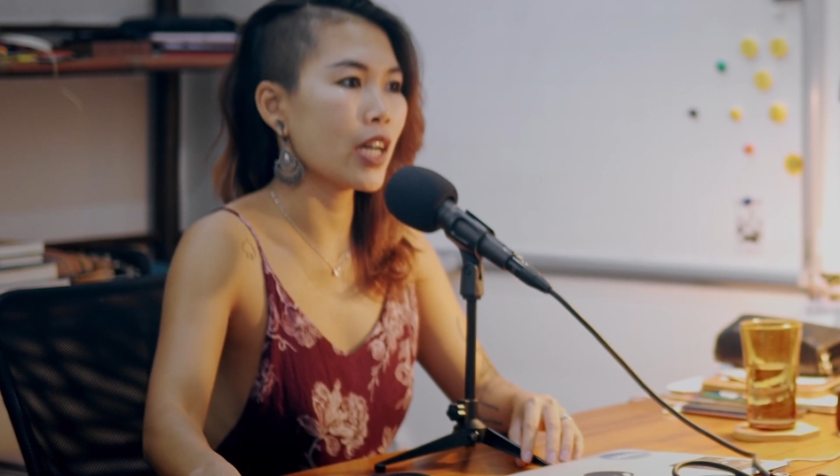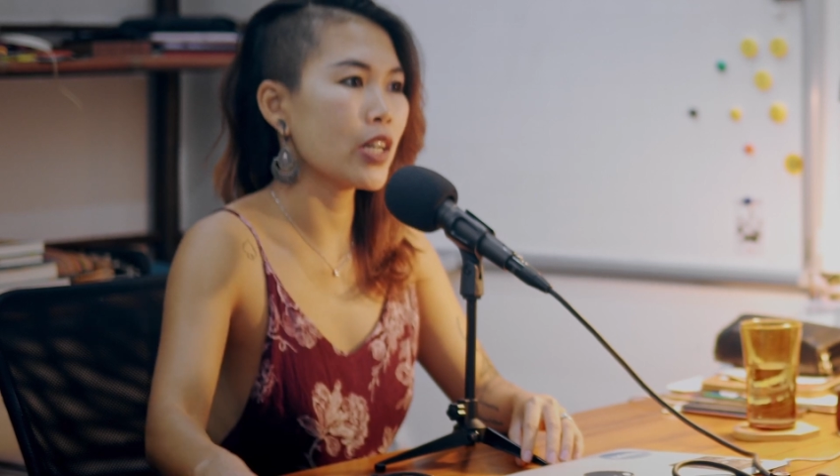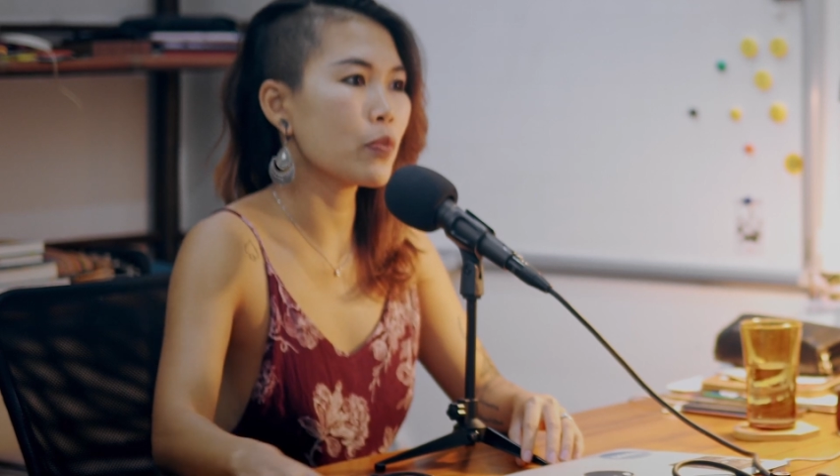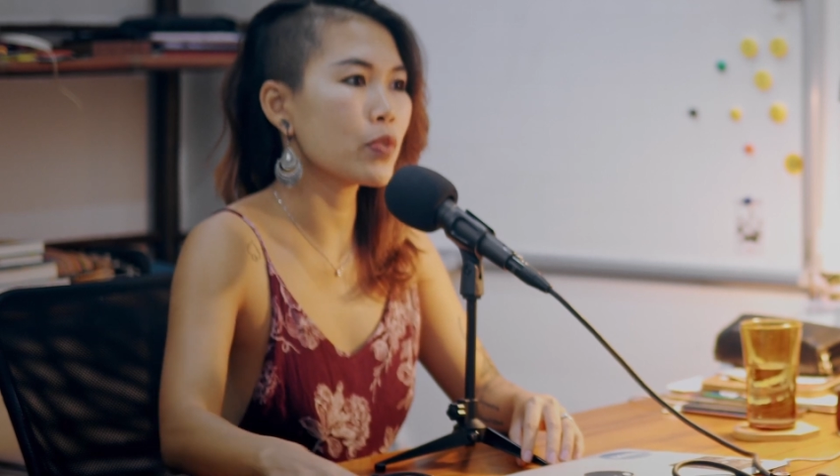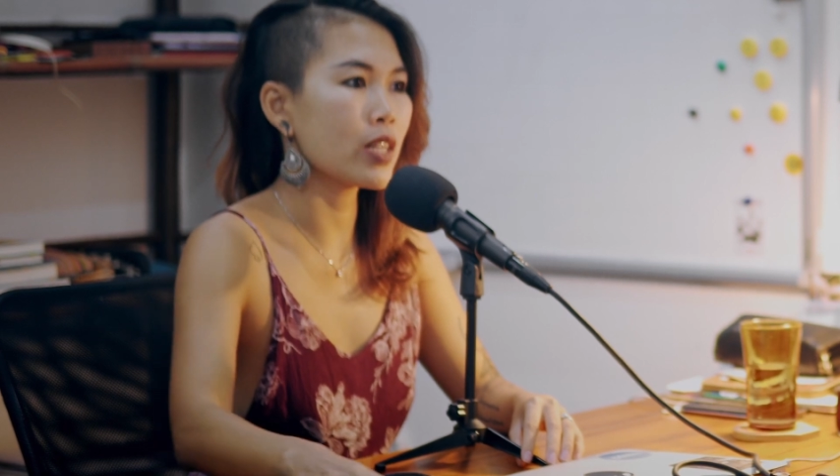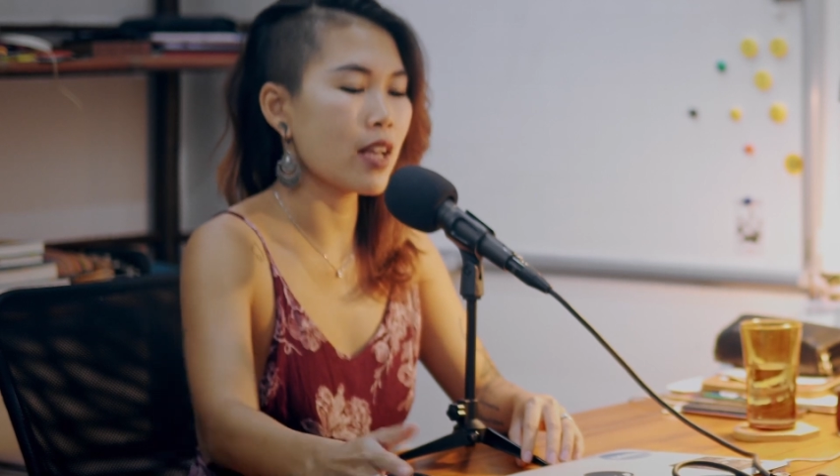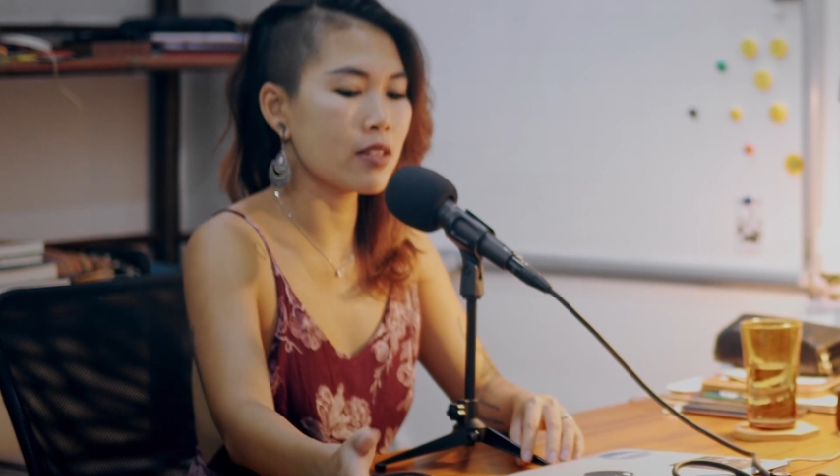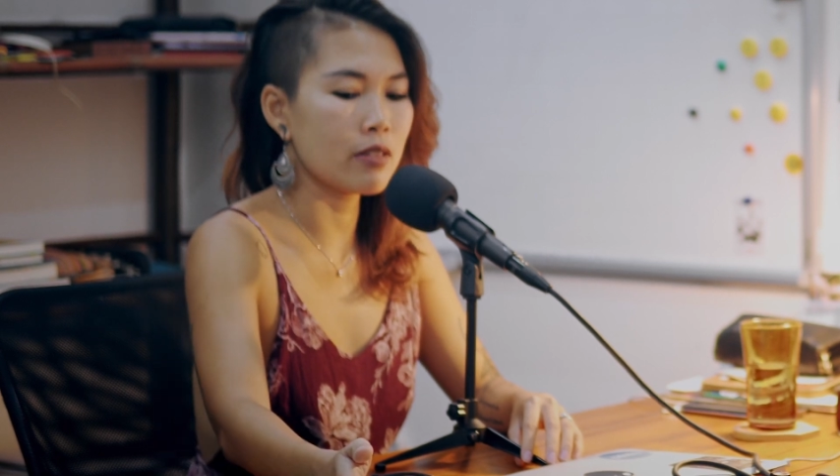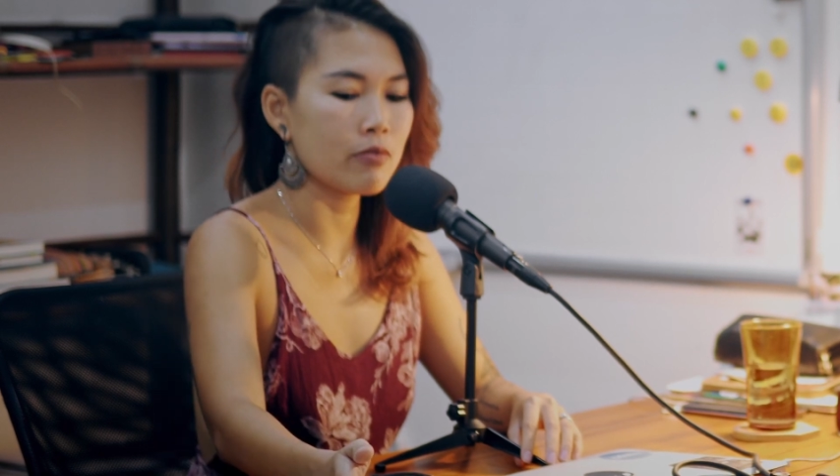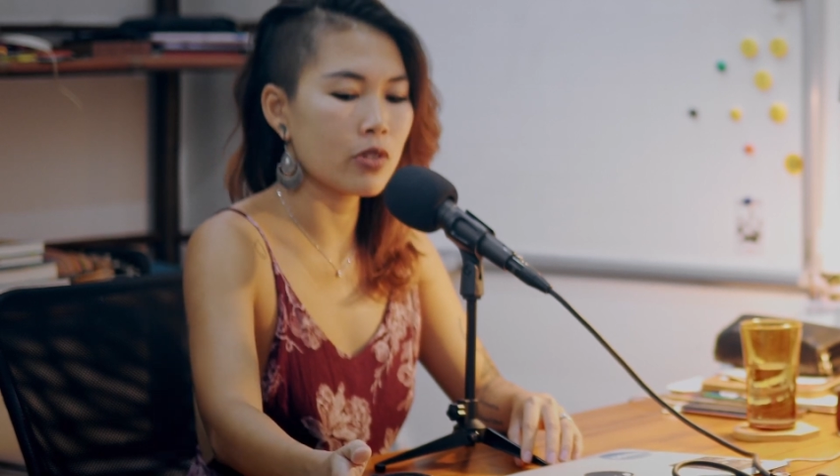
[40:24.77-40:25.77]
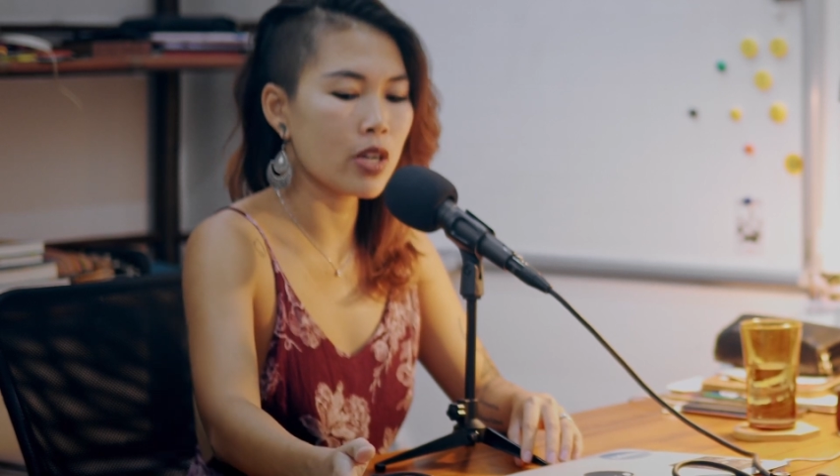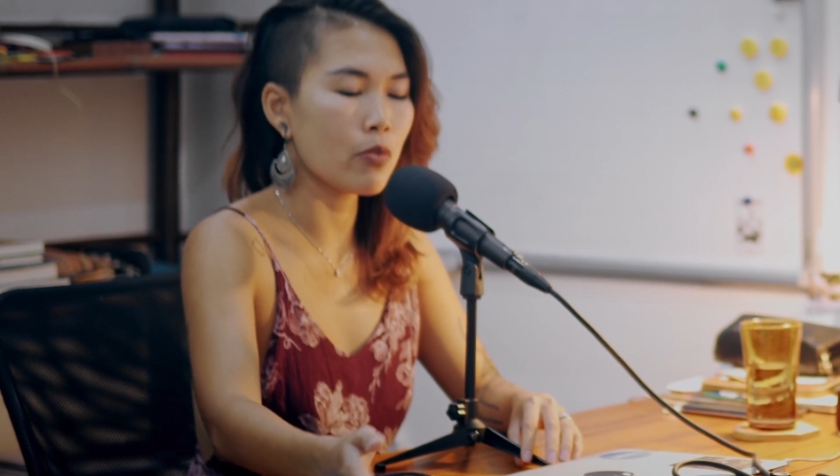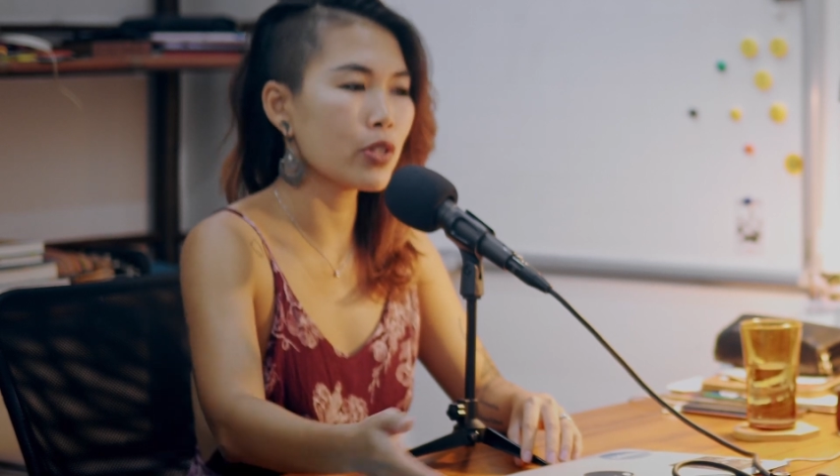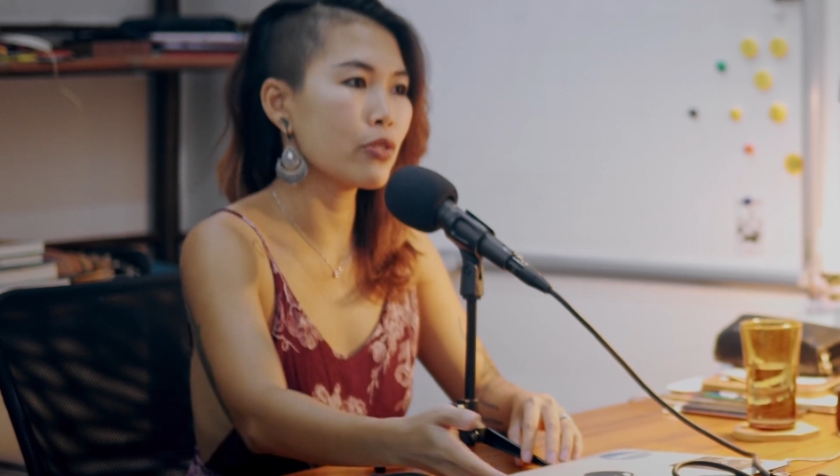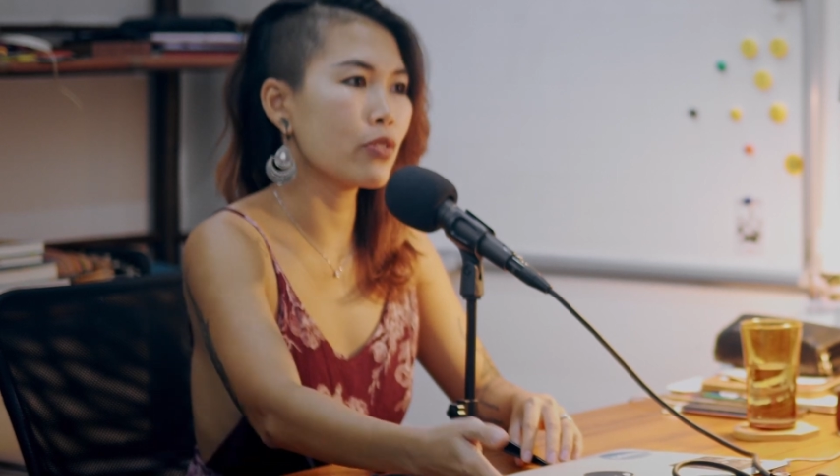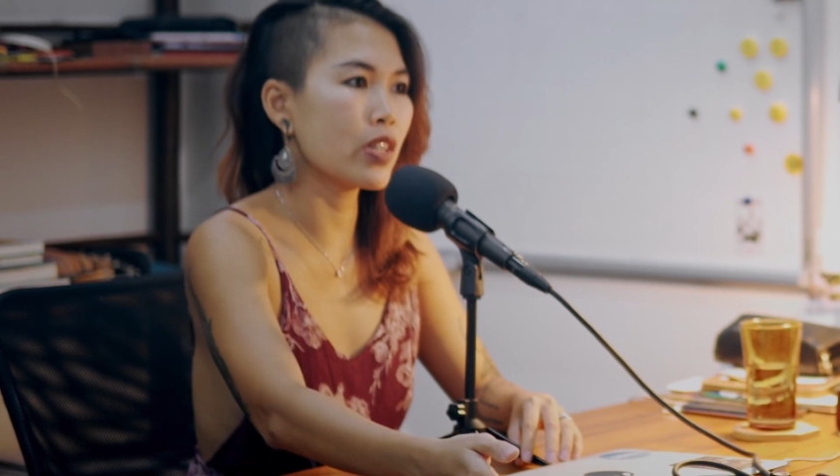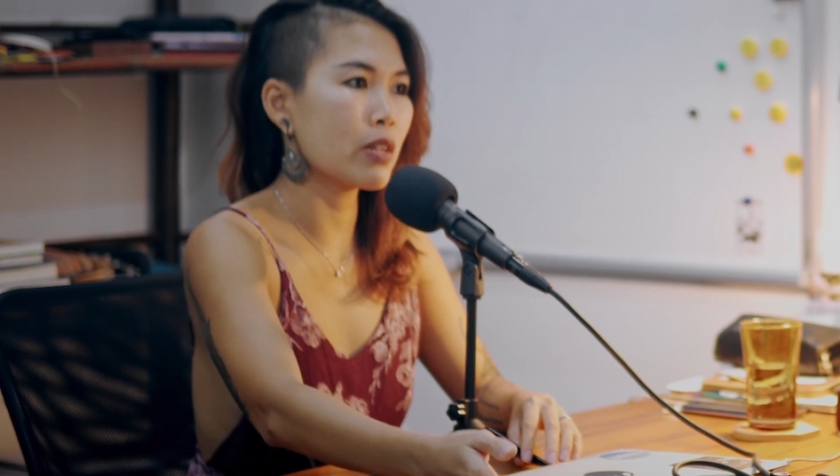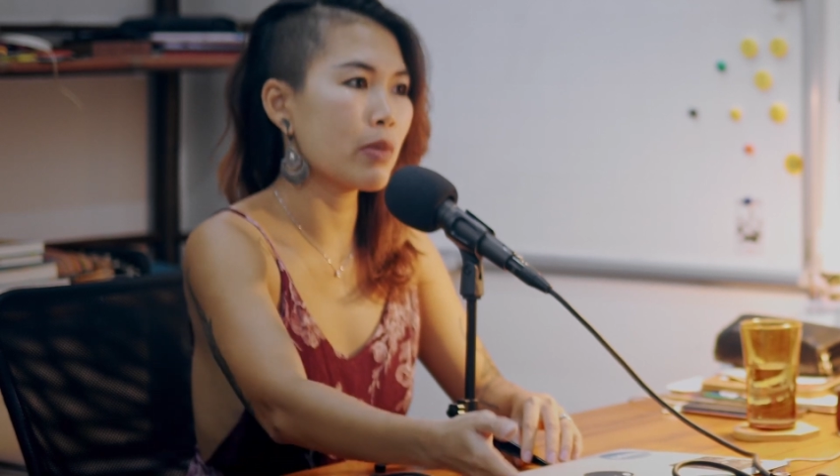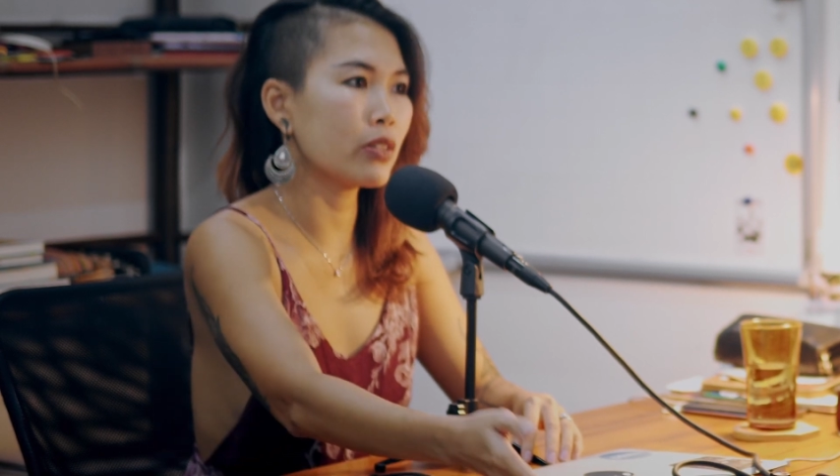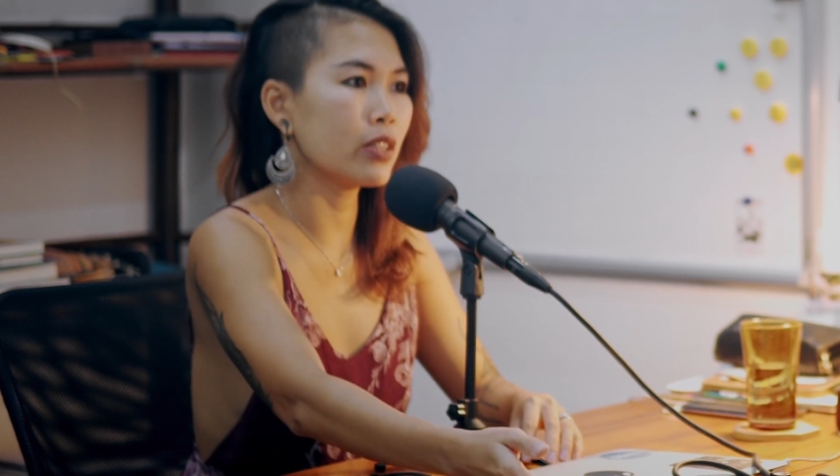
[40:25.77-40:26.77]
I often ask him, okay, what do you
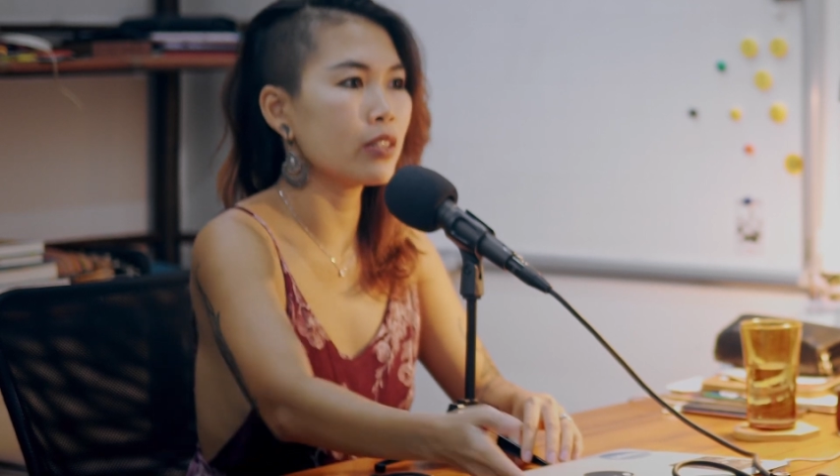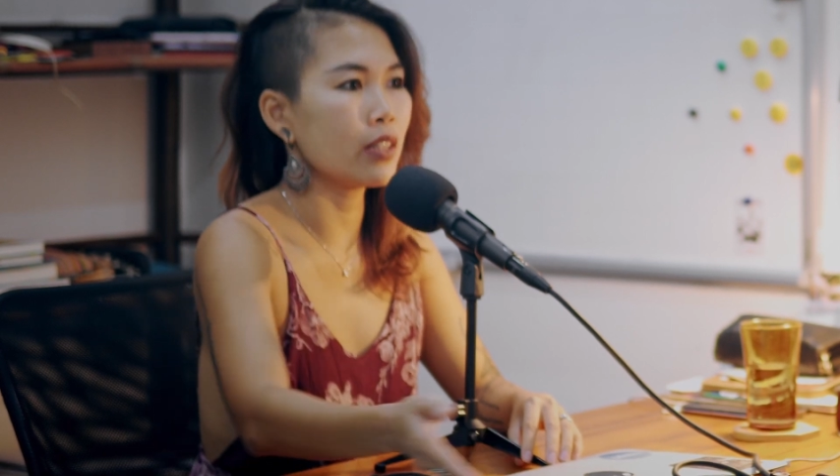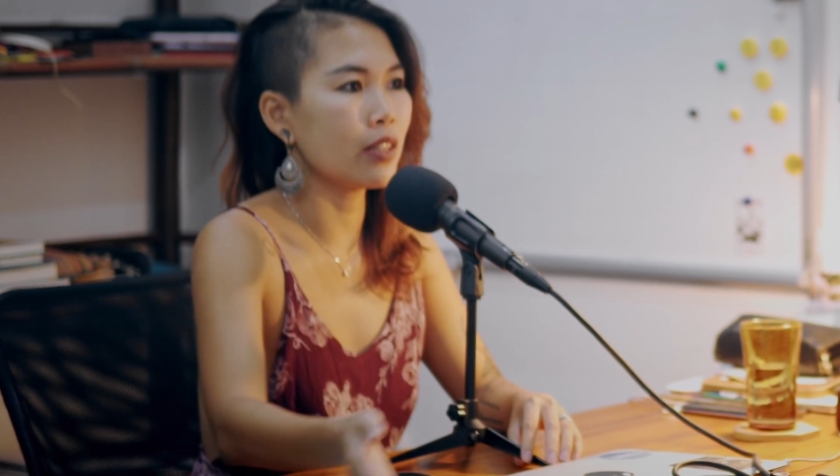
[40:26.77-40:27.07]
think about this